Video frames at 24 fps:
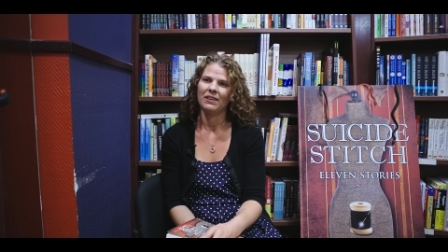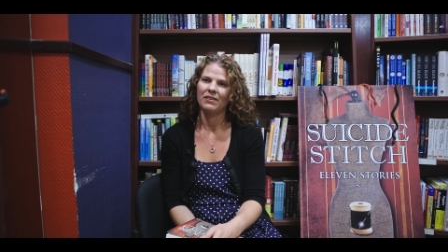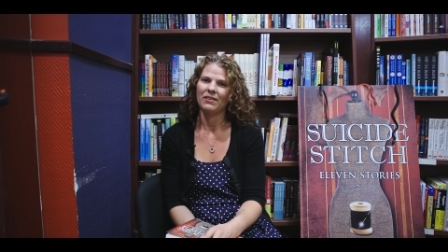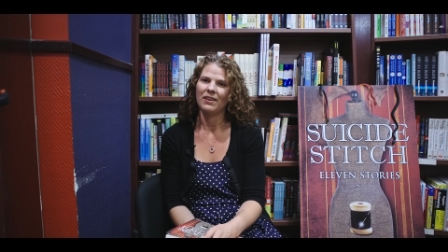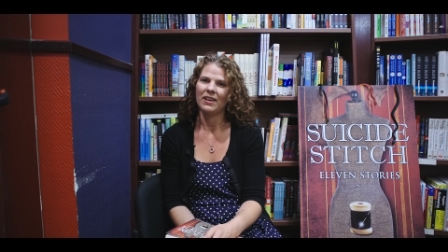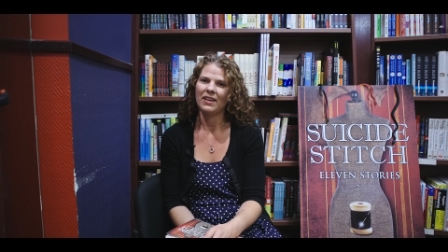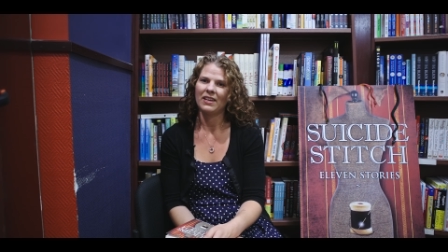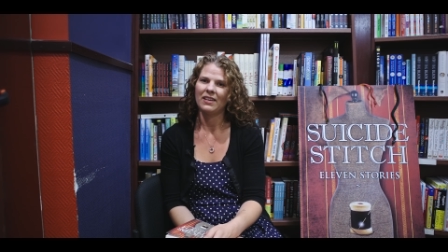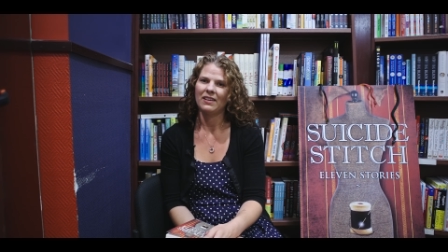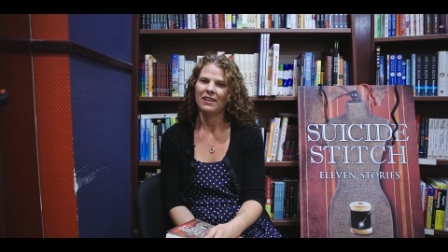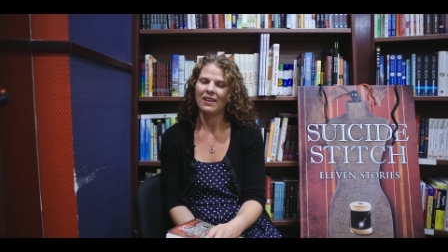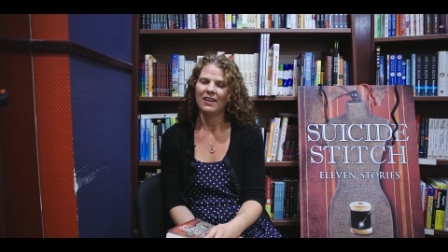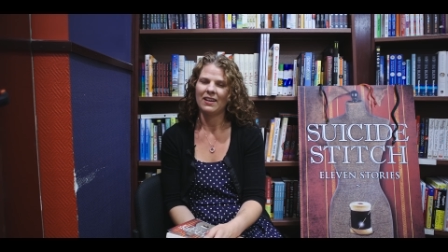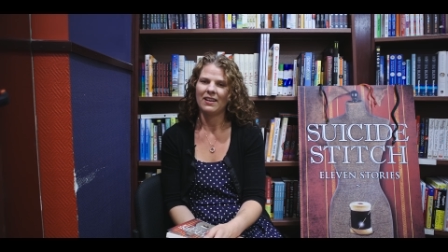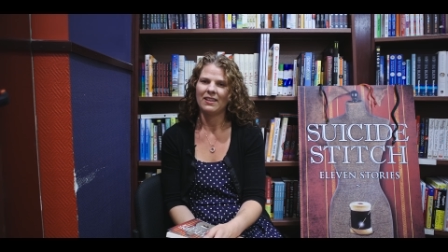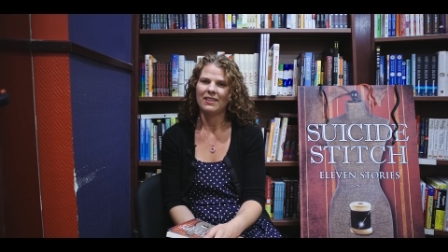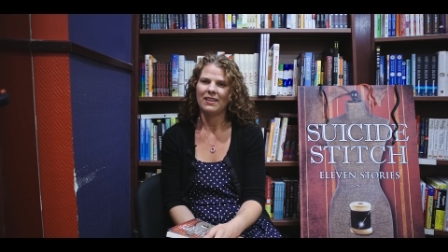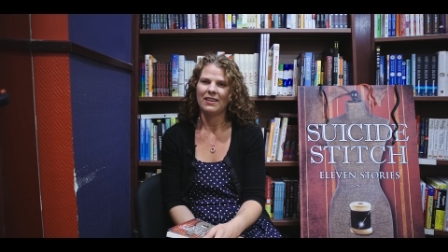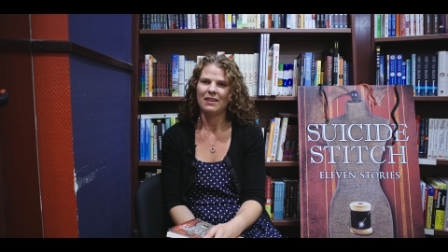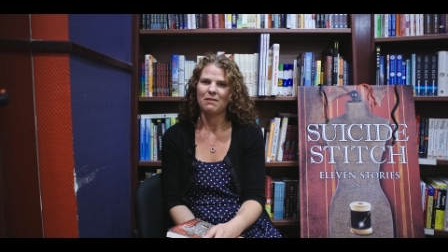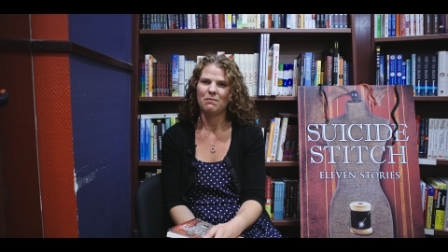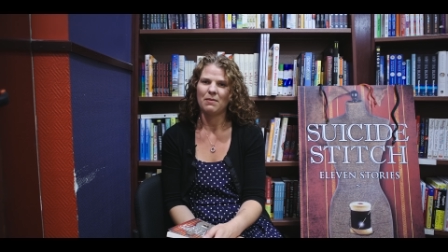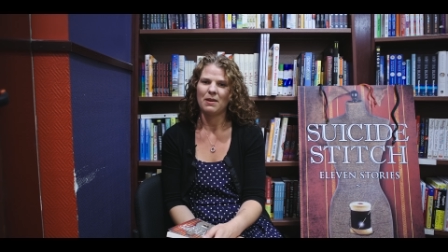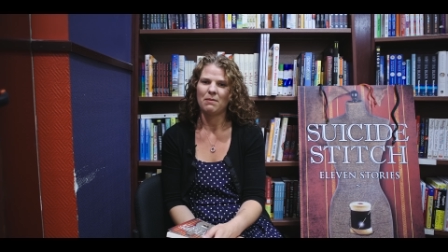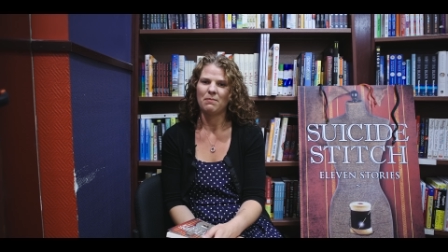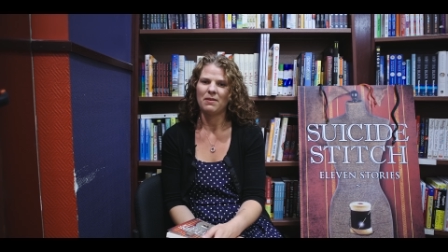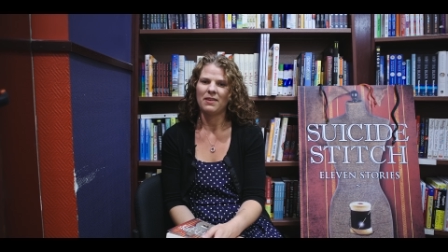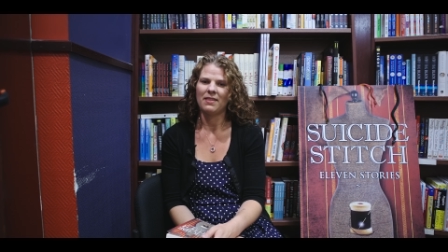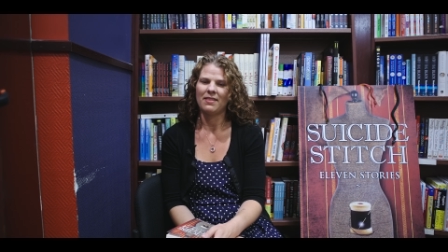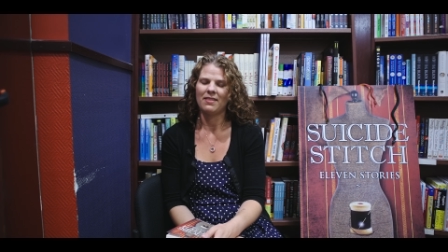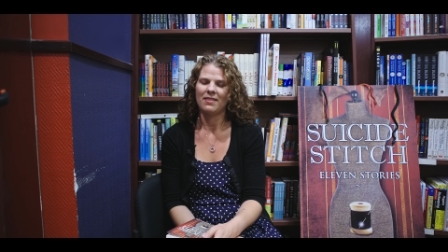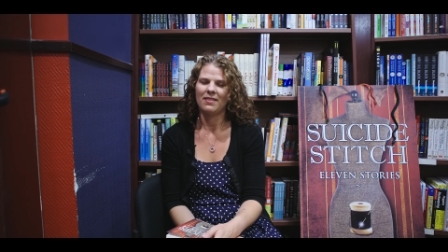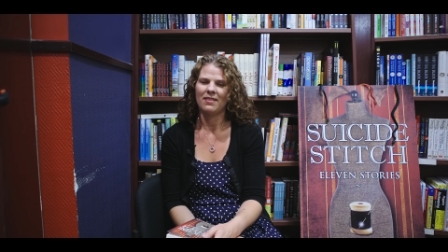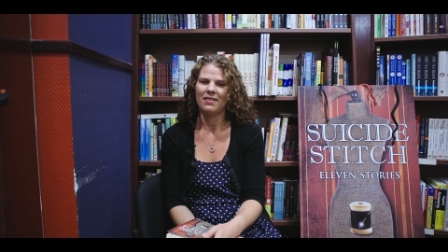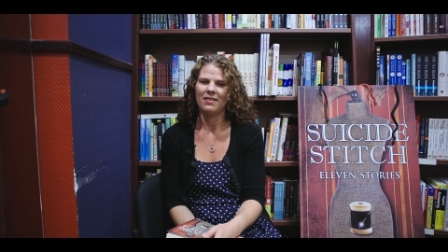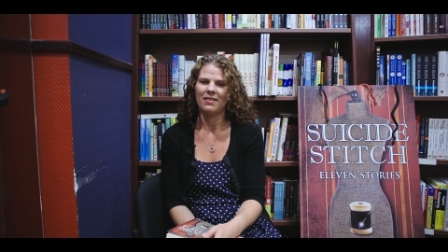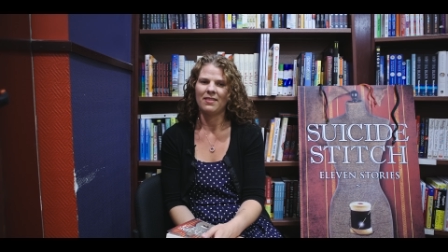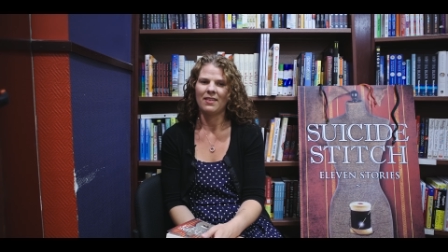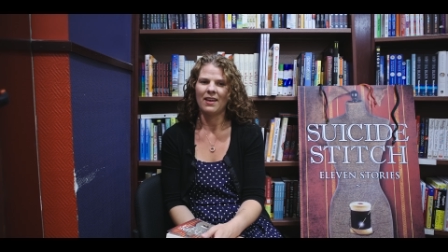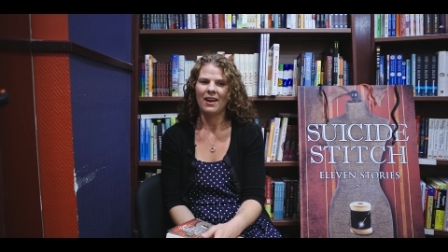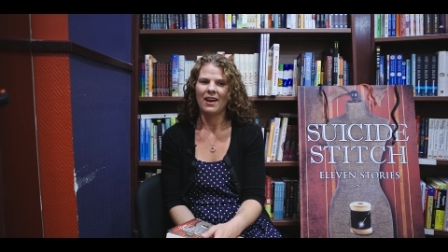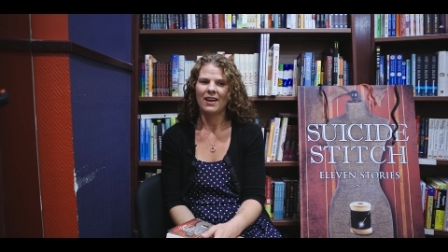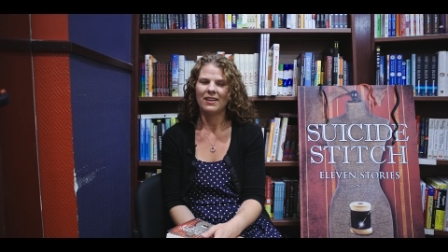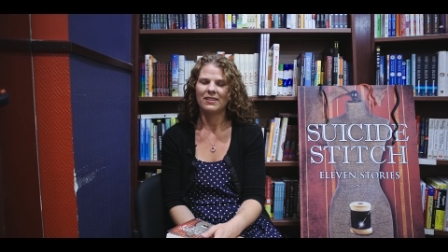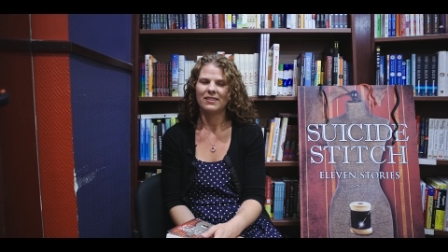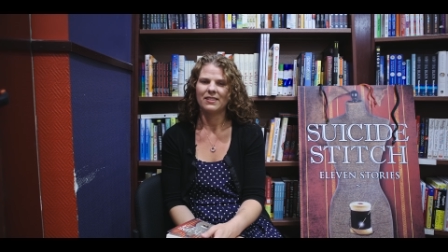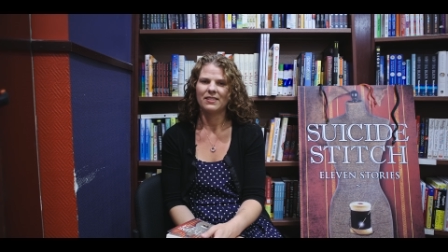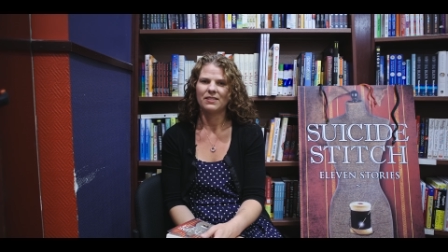Right? And I think maybe
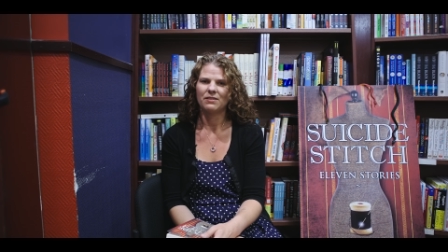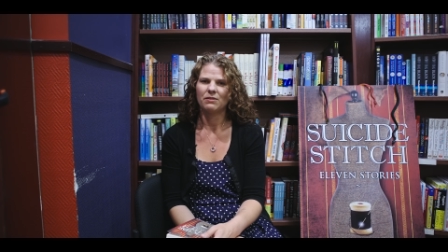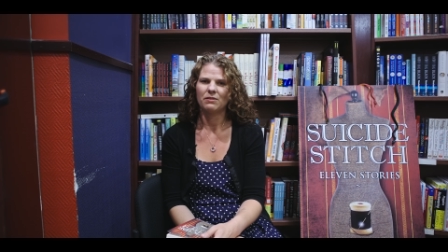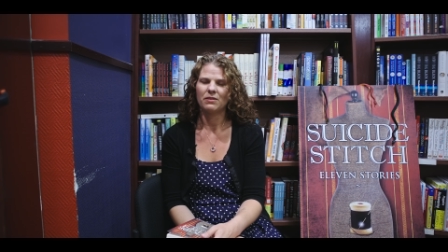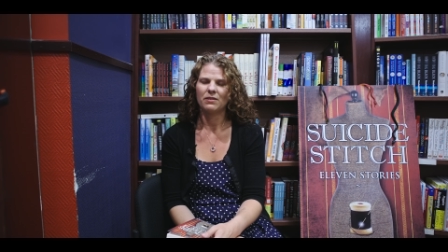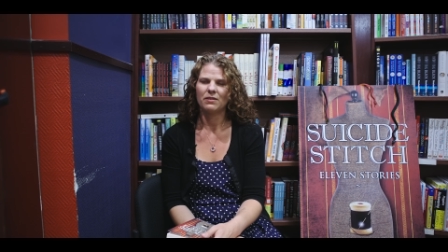that's sort